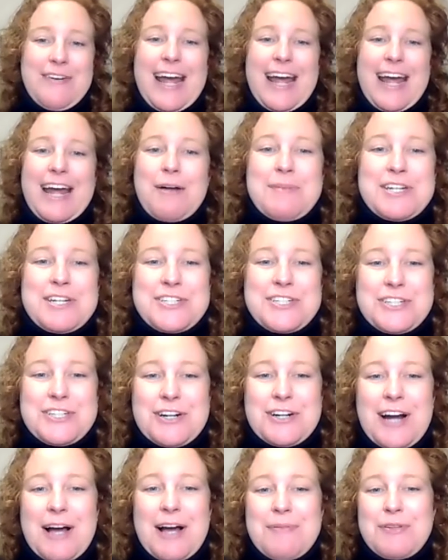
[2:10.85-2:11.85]
and I'll be
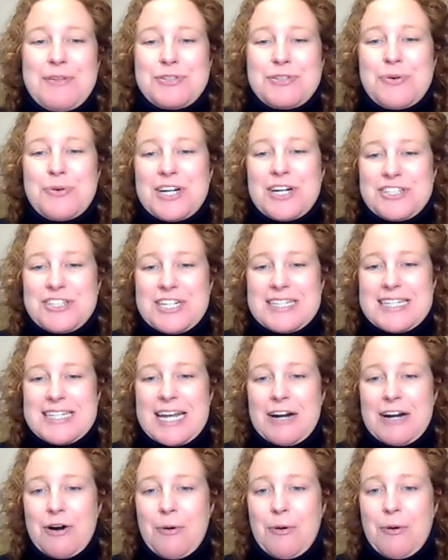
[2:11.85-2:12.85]
sure those questions
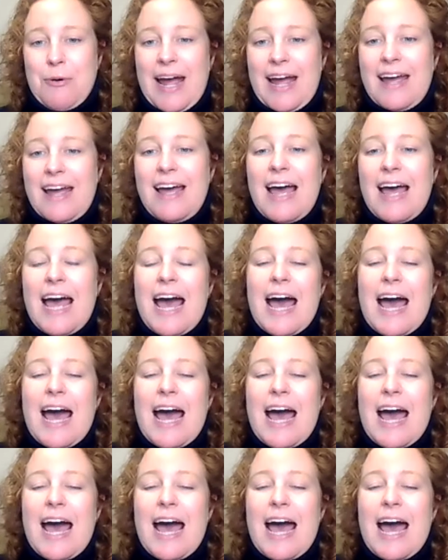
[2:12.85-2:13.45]
get her way.